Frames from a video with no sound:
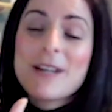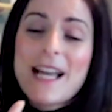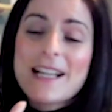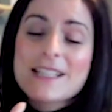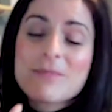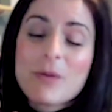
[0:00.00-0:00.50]

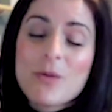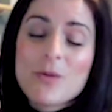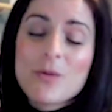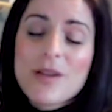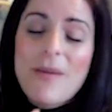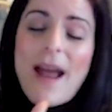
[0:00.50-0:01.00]
relaxed, but
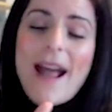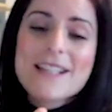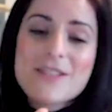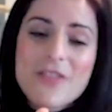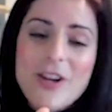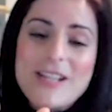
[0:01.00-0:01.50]
also
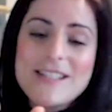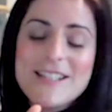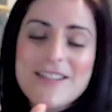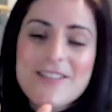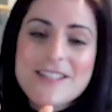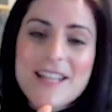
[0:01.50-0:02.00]

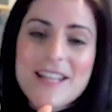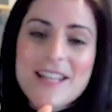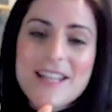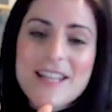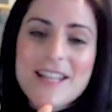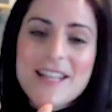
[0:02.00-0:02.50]
activated at the
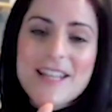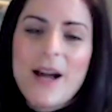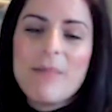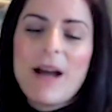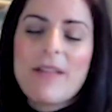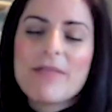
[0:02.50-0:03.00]
same
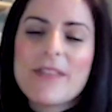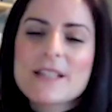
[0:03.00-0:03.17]
time.